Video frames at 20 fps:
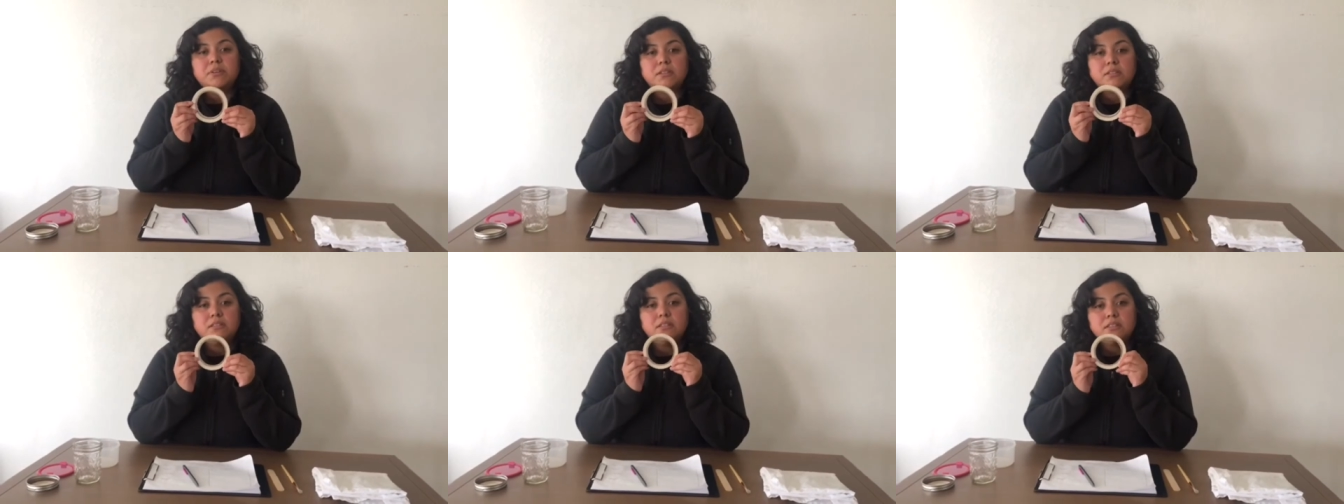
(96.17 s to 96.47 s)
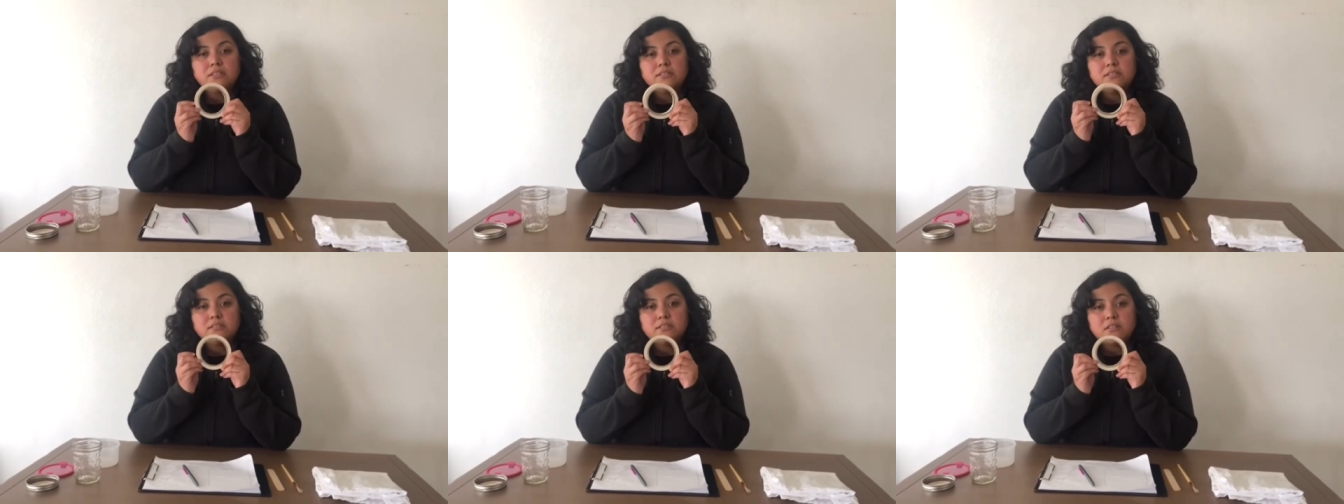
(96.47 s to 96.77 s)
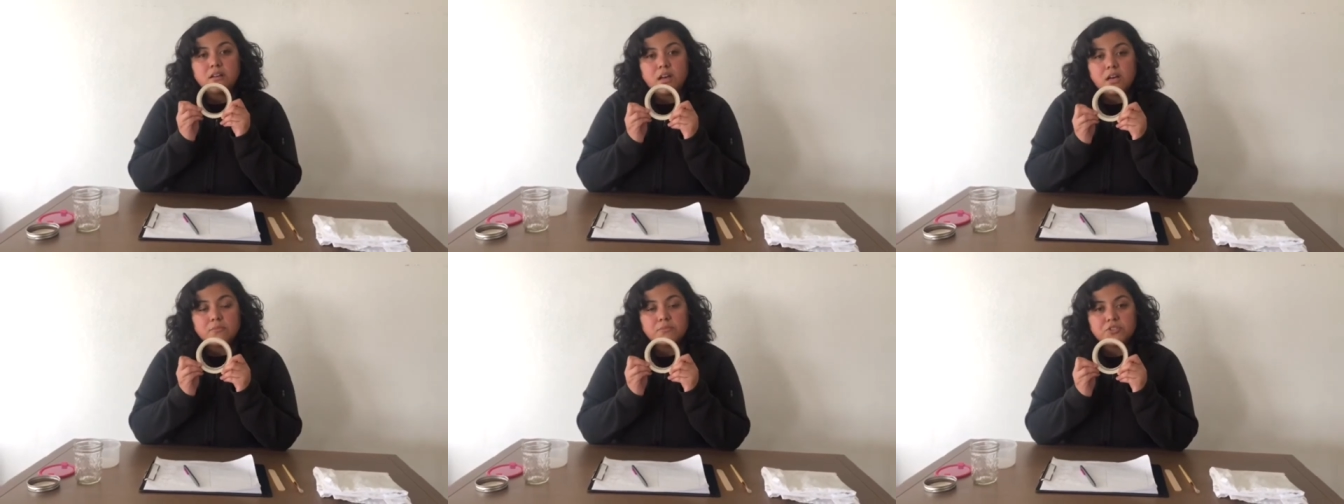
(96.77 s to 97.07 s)
This is
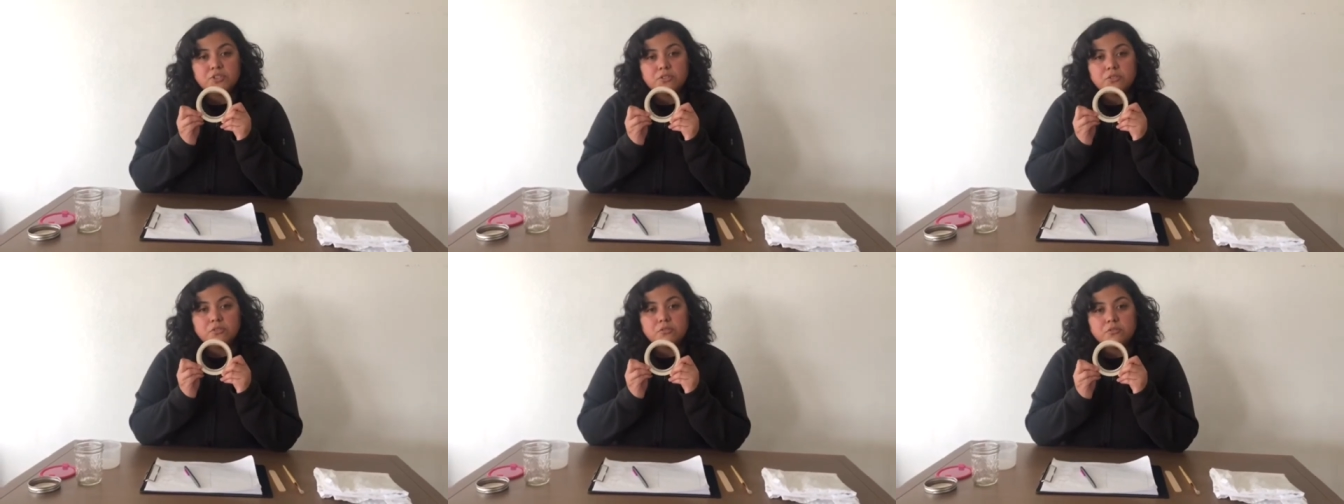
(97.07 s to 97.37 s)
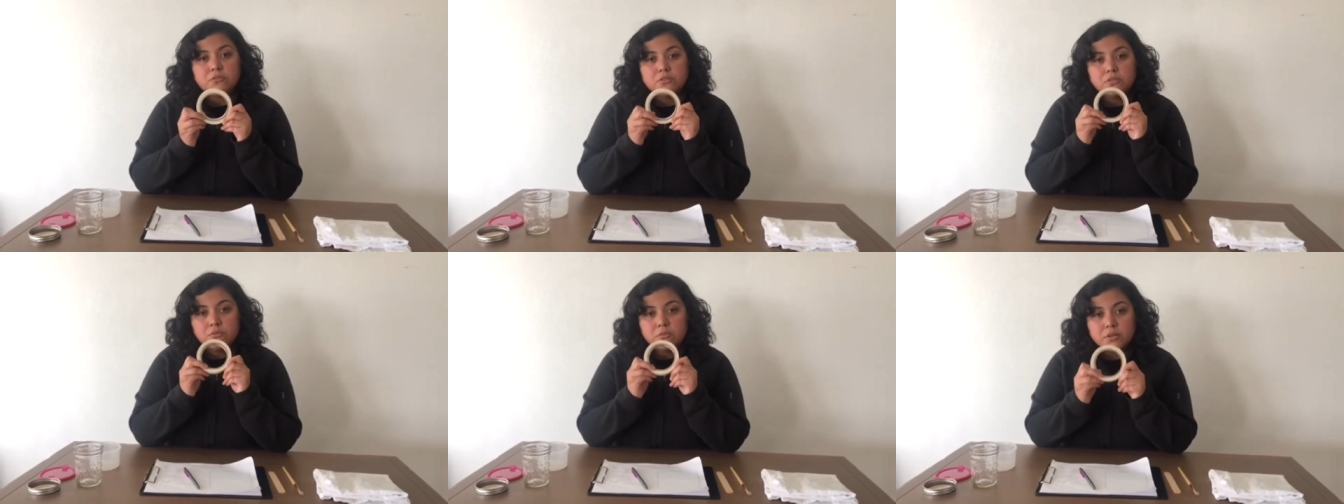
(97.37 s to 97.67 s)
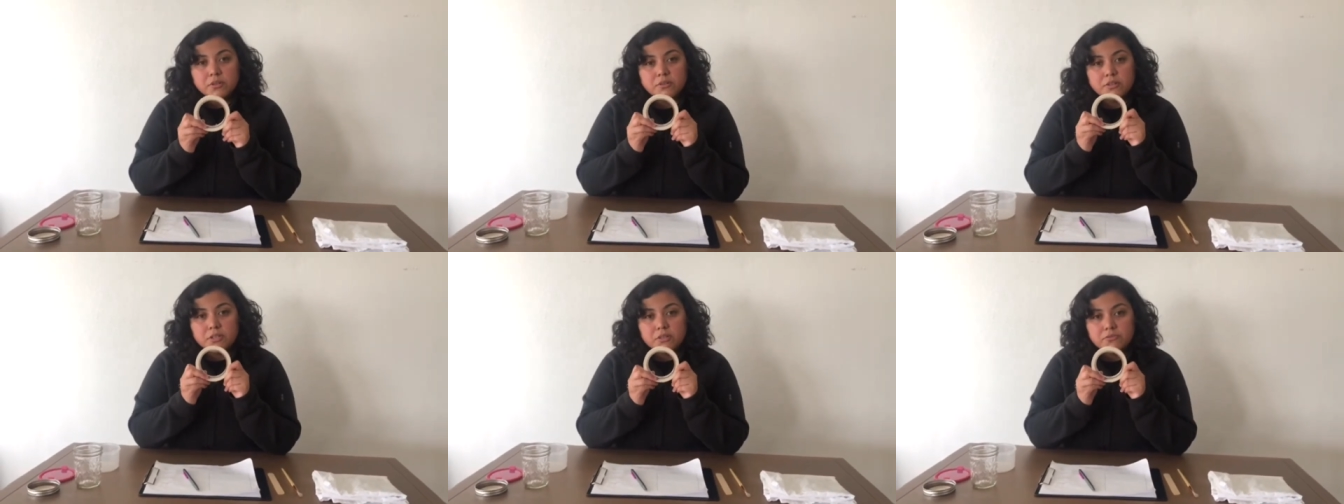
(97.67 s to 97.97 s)
optional. Don't
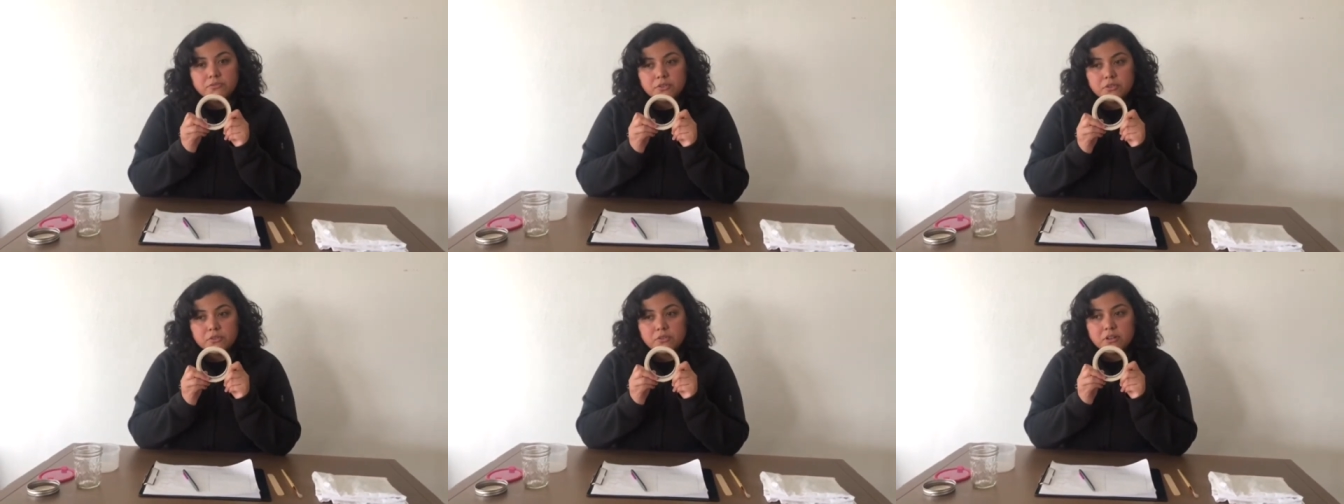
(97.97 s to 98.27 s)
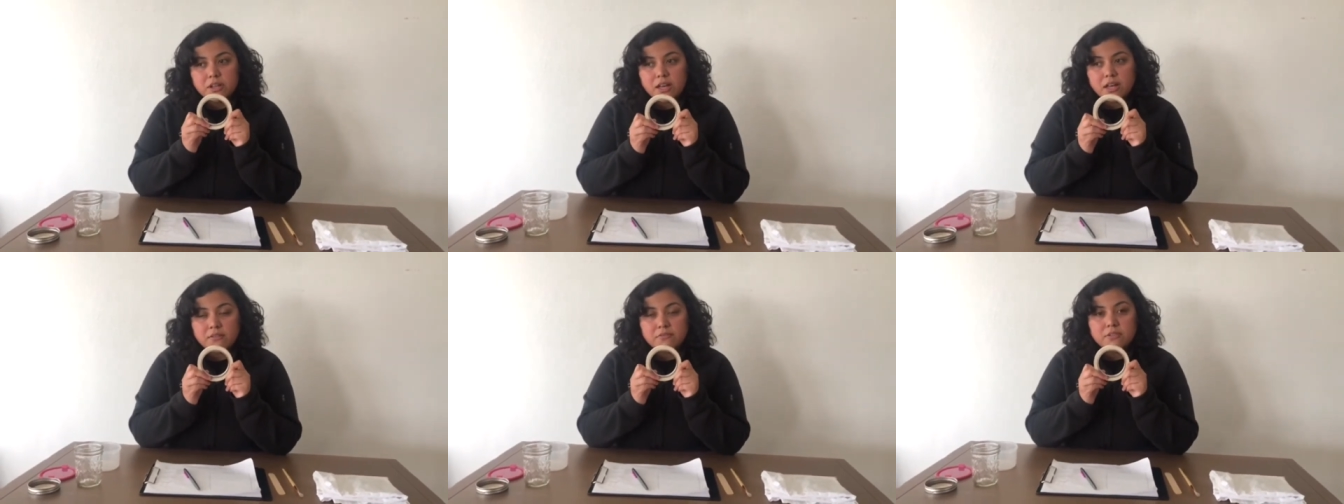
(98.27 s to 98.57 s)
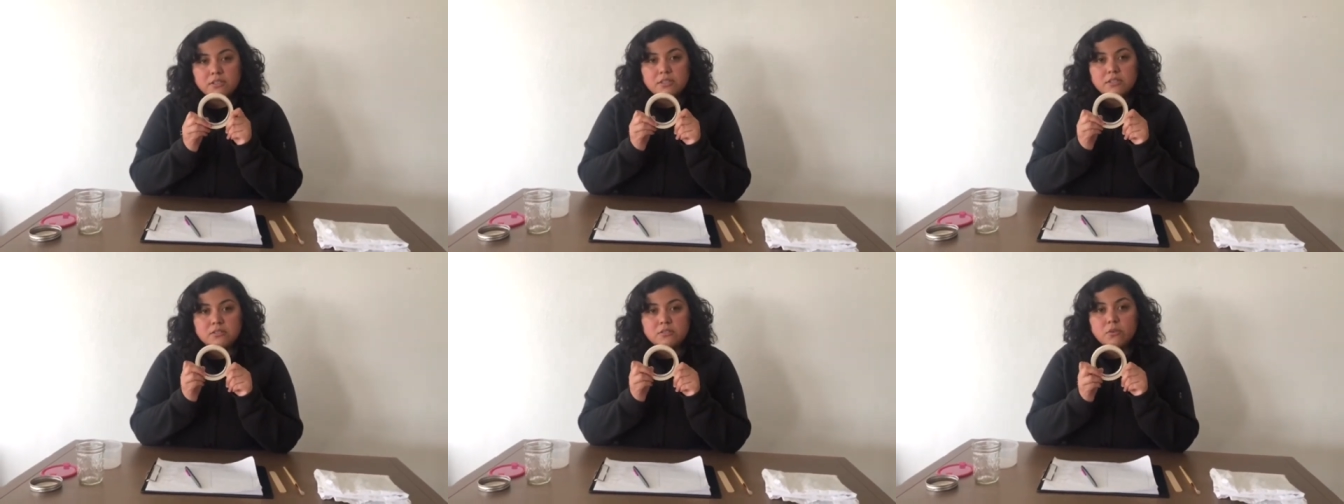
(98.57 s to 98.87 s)
worry if you don't have
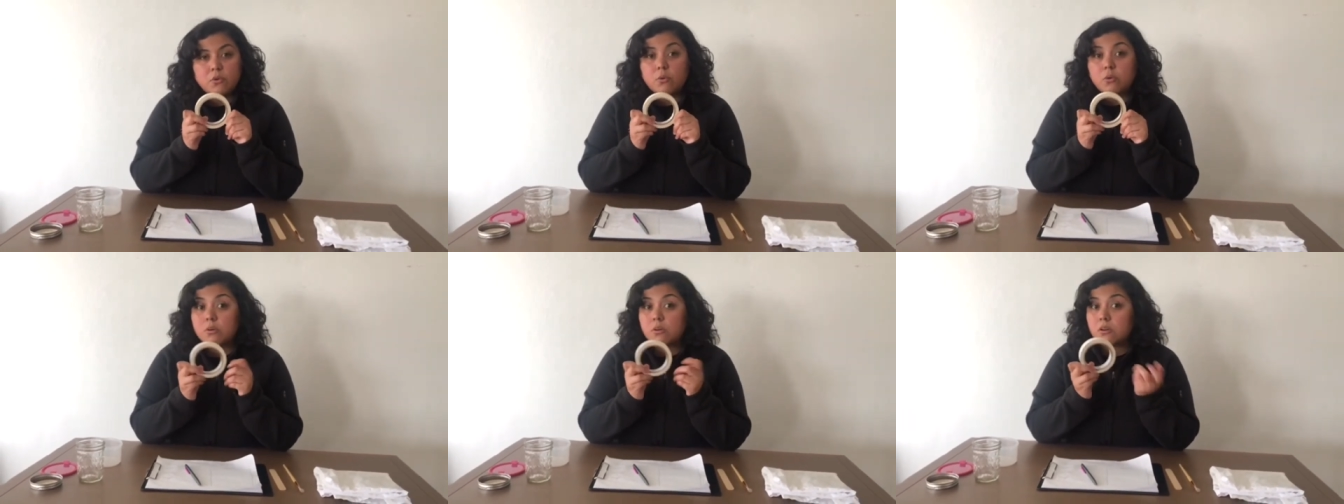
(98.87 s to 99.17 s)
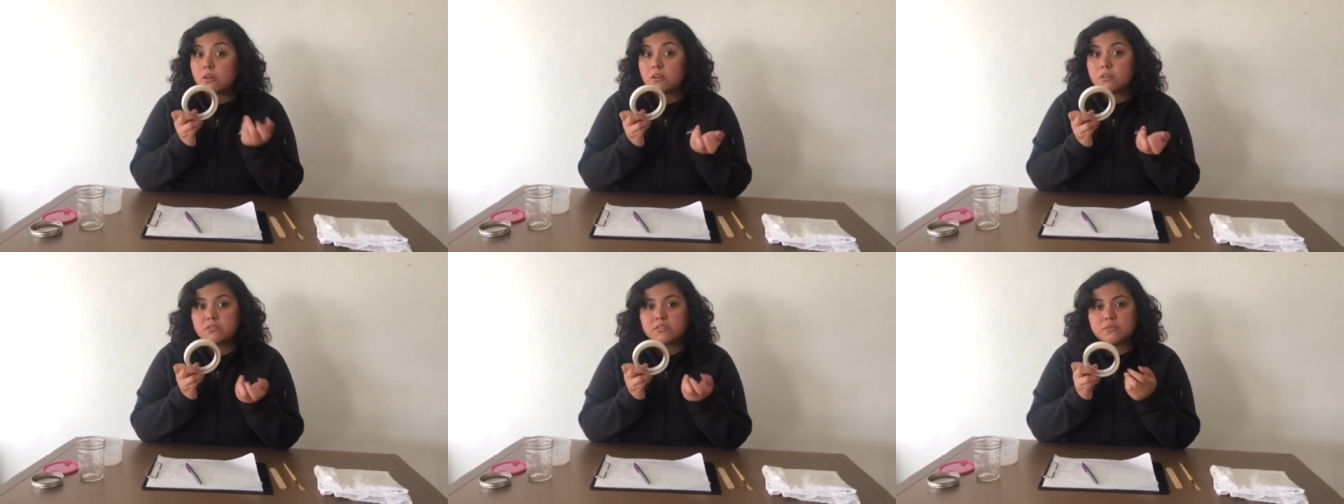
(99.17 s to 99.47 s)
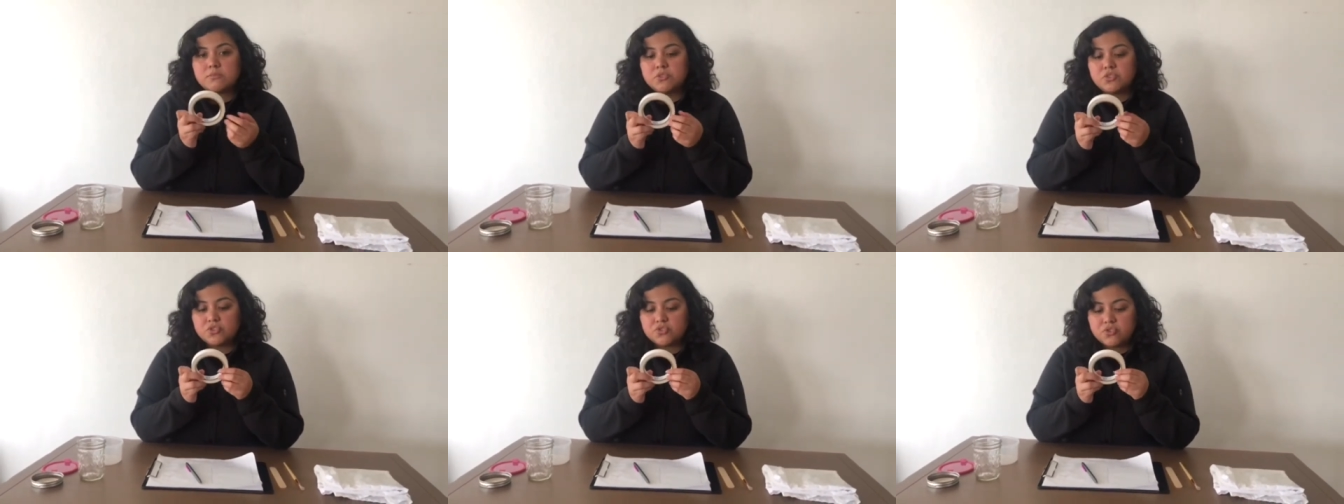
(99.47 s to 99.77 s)
this or
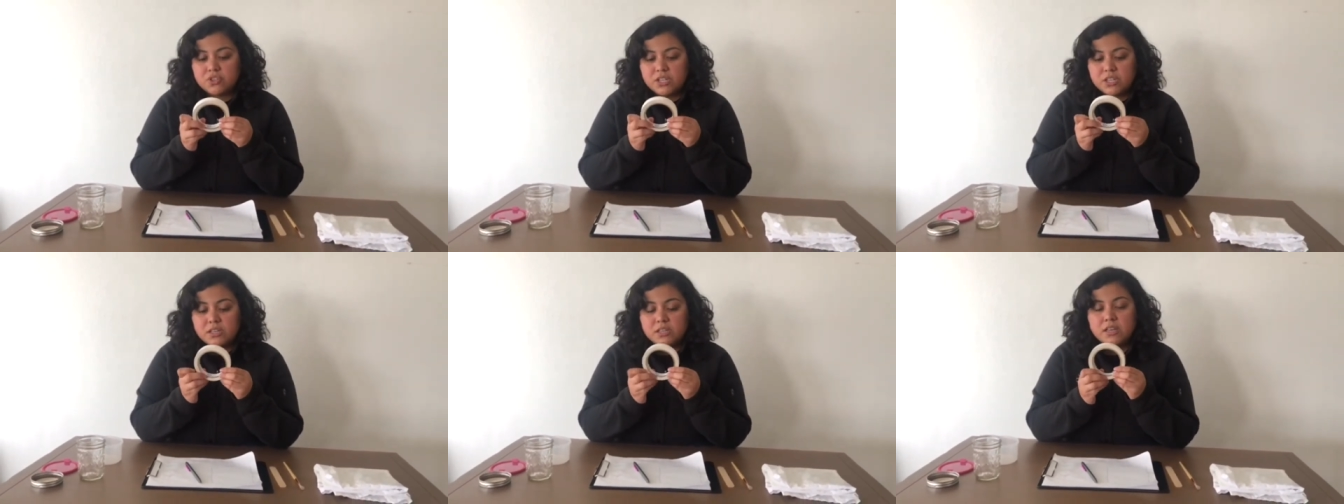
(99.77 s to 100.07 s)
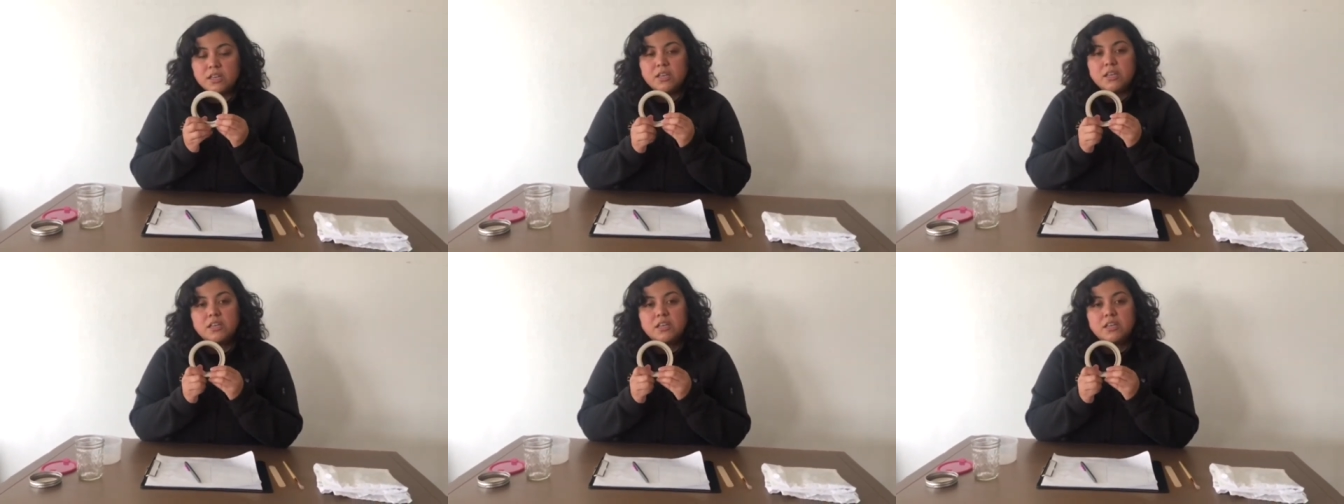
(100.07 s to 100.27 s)
some string.